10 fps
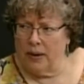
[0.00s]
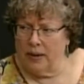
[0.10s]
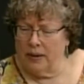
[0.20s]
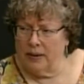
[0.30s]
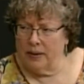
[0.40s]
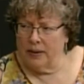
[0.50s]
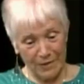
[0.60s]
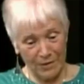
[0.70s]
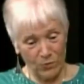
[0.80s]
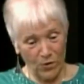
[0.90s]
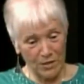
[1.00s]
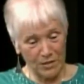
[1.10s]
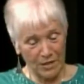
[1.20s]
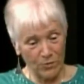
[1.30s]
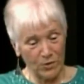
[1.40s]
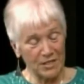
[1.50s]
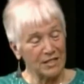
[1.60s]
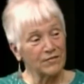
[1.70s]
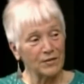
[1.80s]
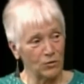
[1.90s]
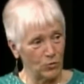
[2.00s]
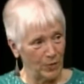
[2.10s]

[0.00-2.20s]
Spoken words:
Oh, it was given to